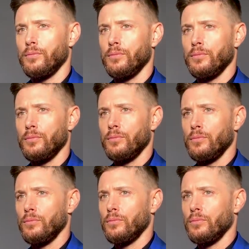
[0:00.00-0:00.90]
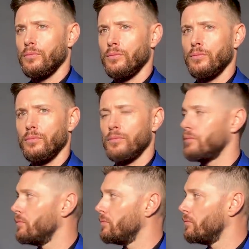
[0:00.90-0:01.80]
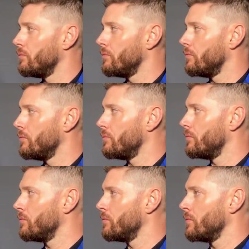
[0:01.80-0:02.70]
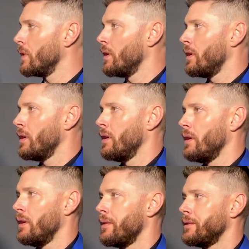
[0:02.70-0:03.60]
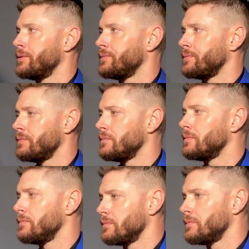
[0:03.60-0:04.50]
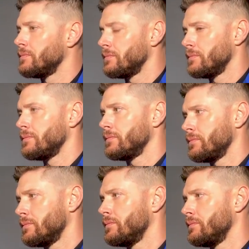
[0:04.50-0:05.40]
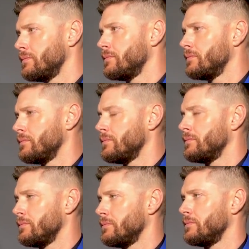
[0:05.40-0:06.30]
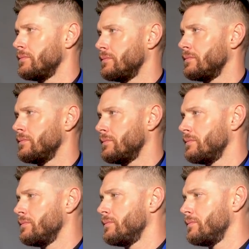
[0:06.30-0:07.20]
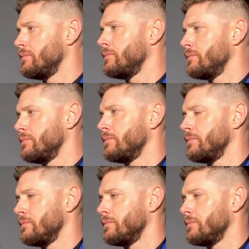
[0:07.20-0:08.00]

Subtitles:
No words are spoken by the person on screen.